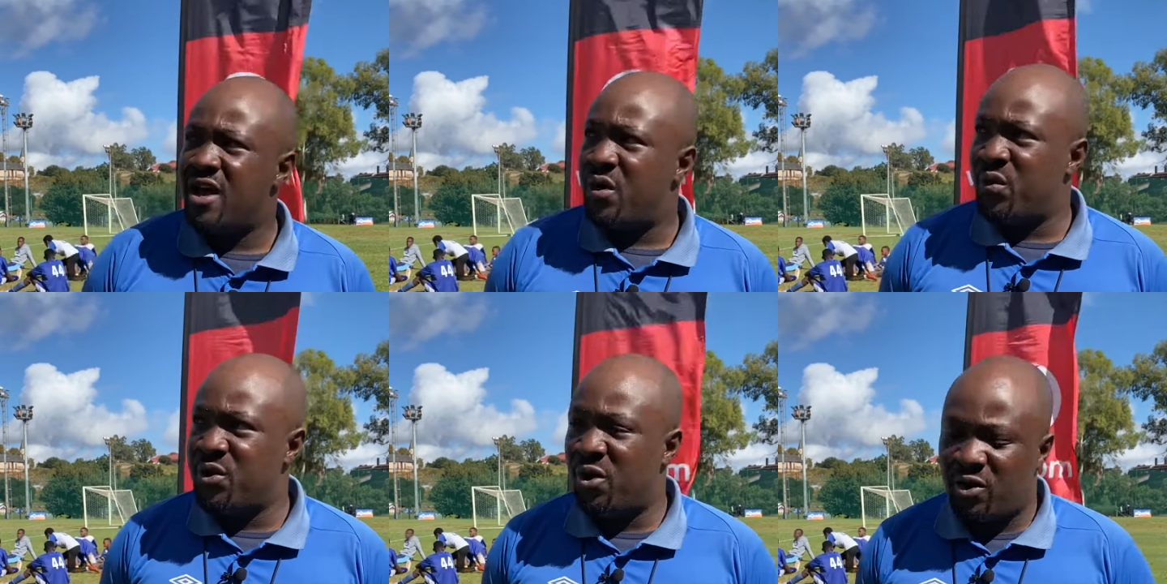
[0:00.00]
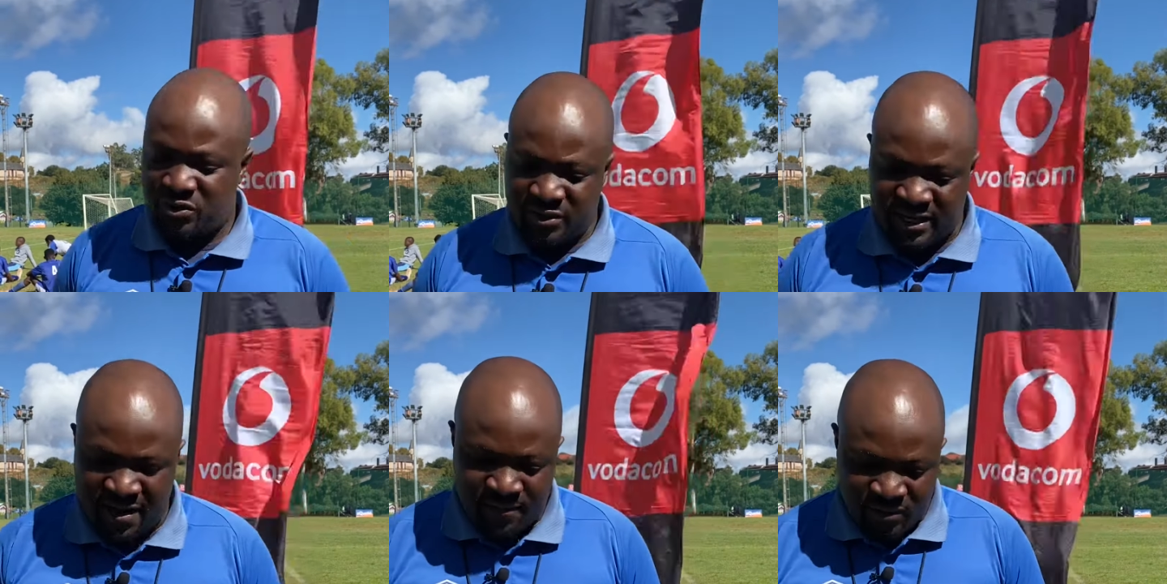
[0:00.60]
We know to
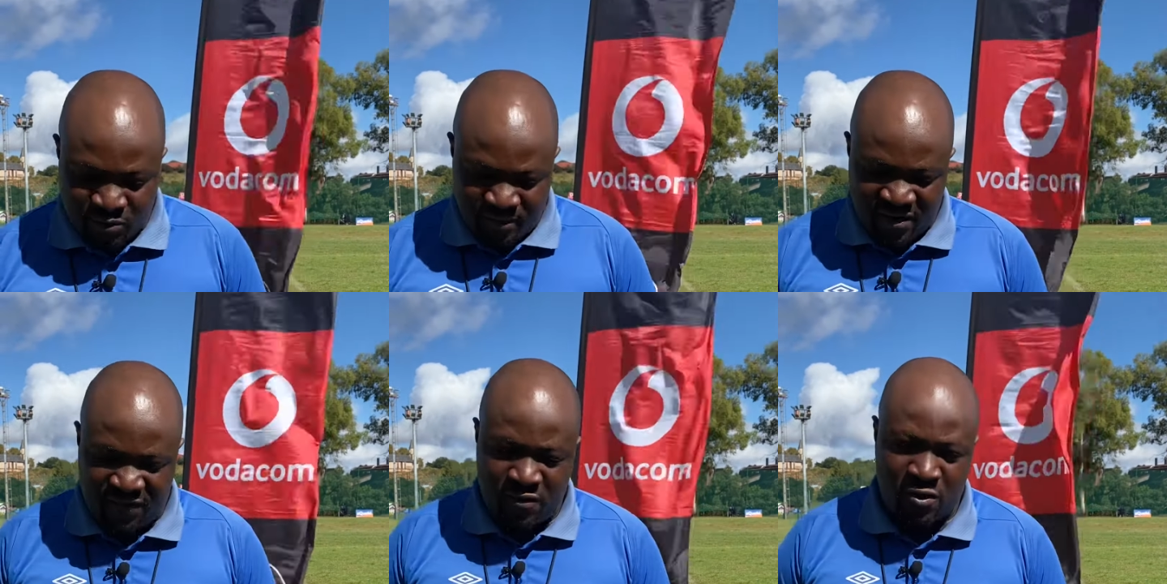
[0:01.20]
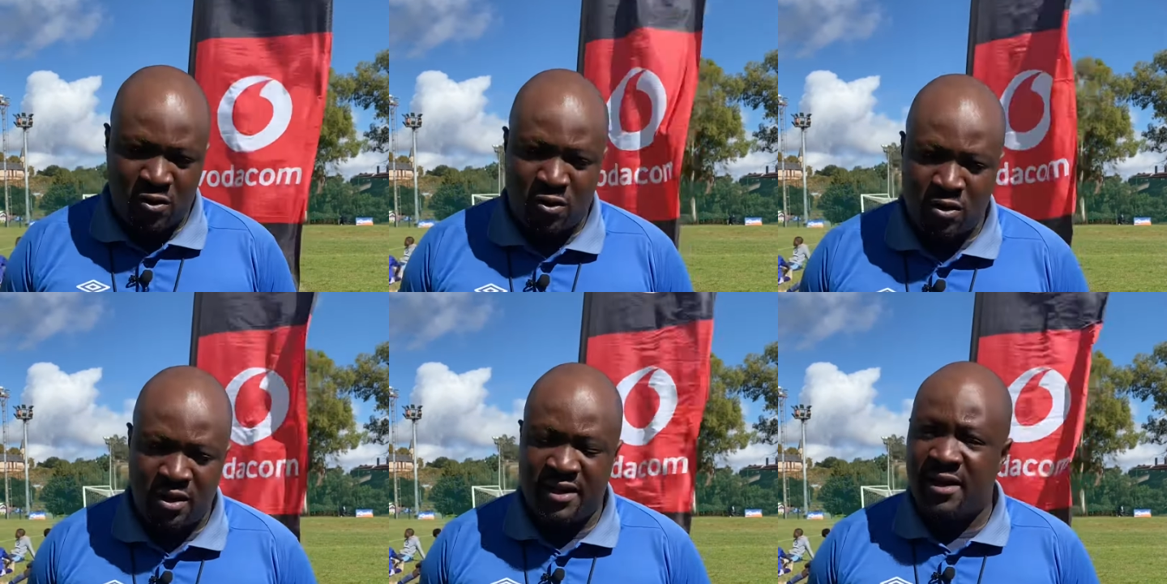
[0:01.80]
them to play
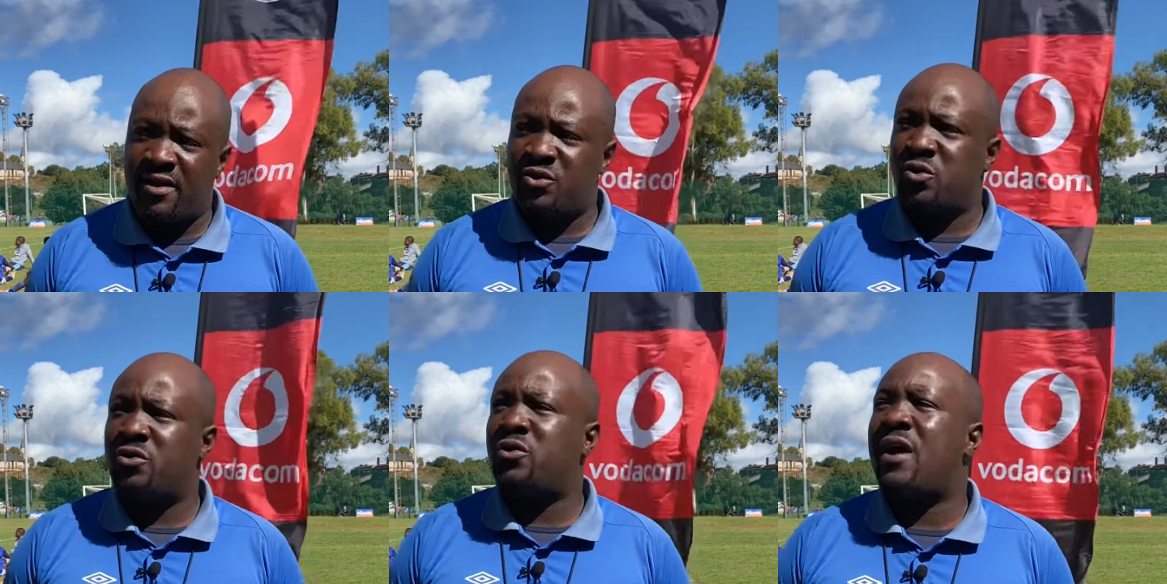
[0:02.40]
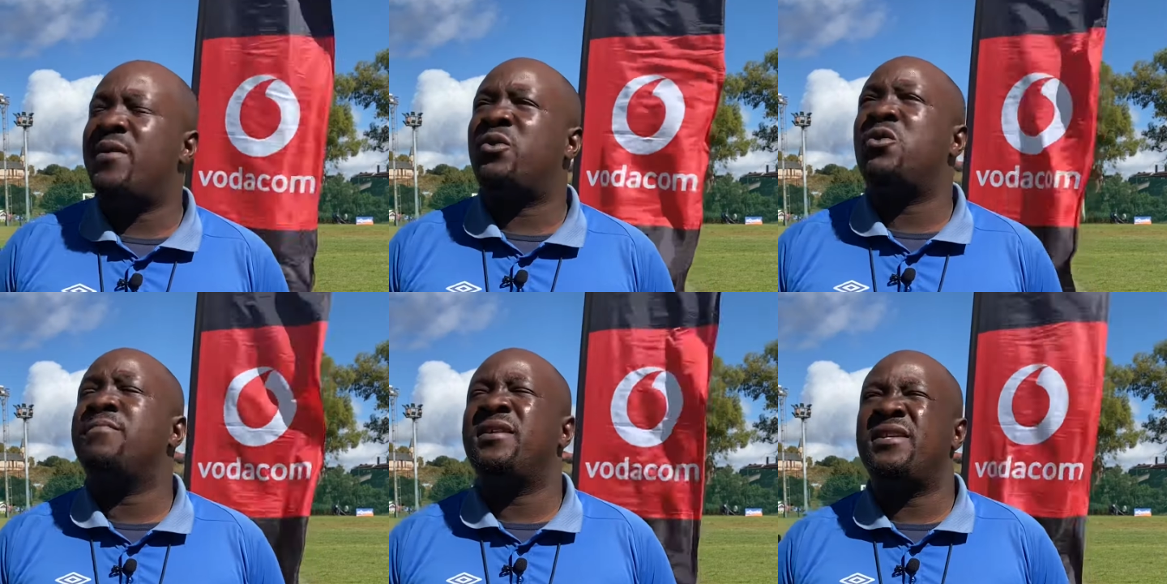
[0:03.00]
for, in eh, a, to, to come and
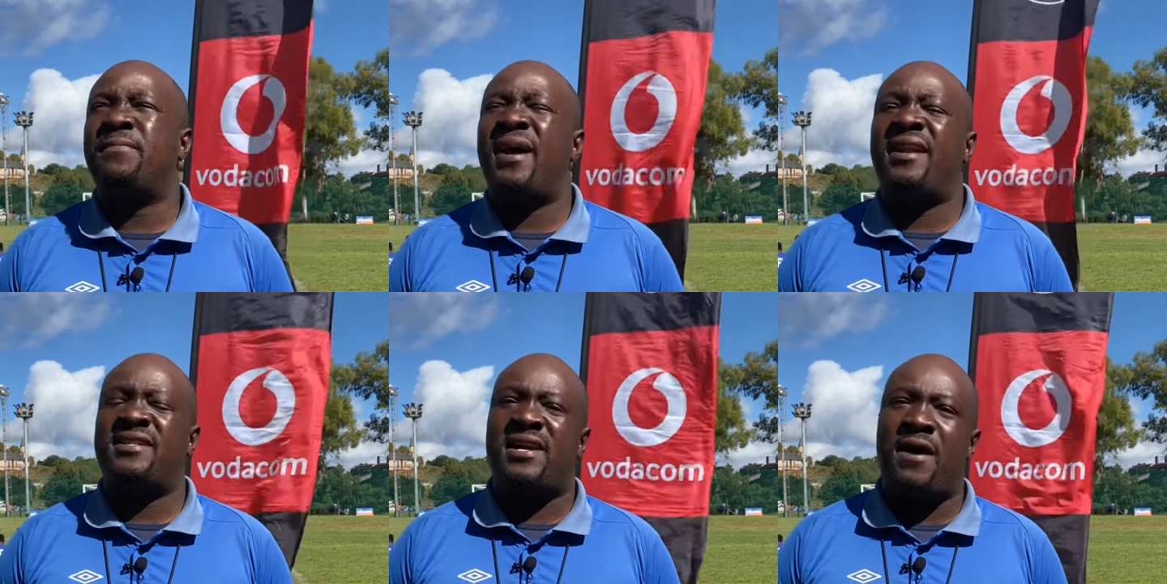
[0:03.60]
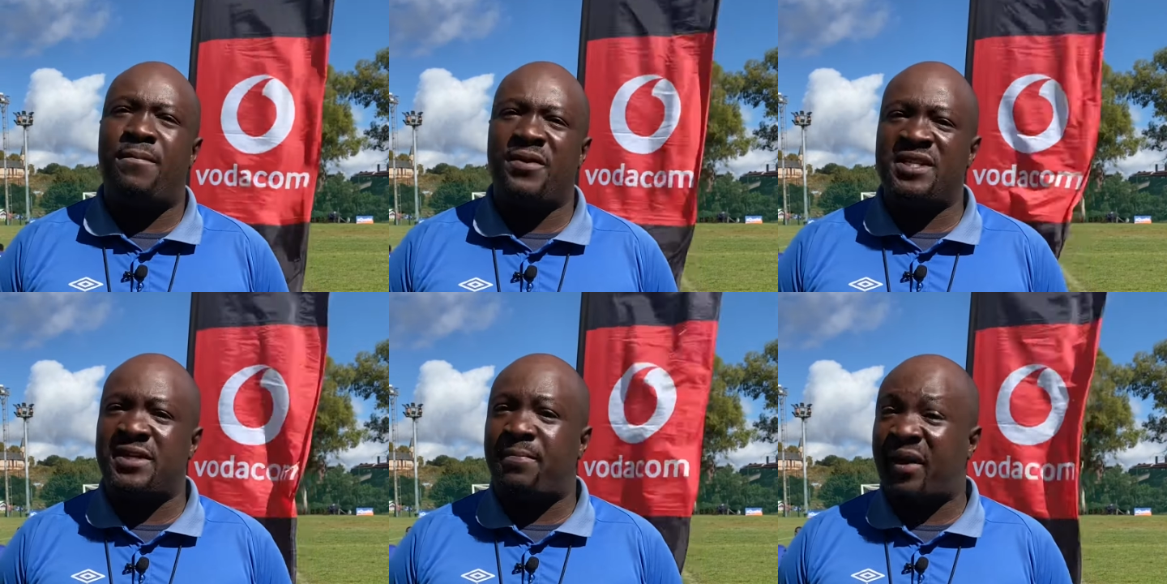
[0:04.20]
compete in Pirates Cup,
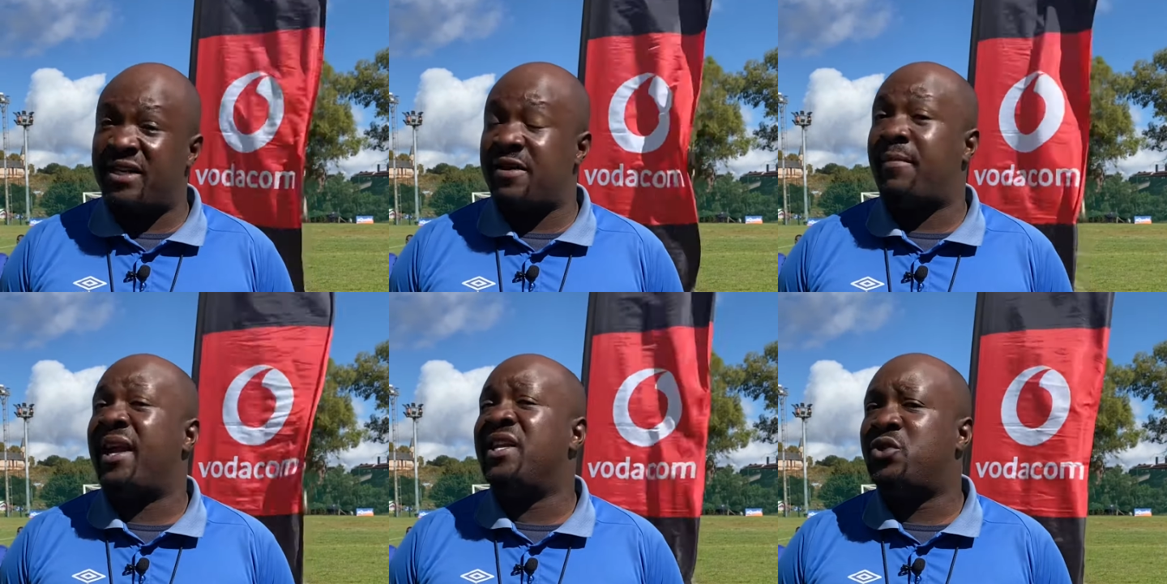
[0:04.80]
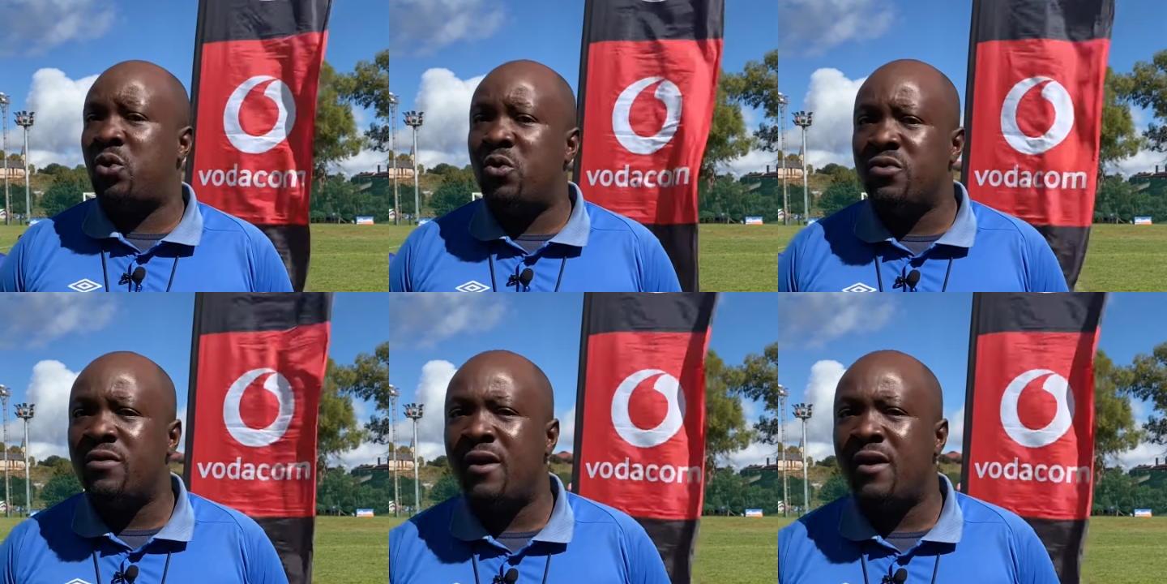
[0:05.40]
it's a pressure by its own.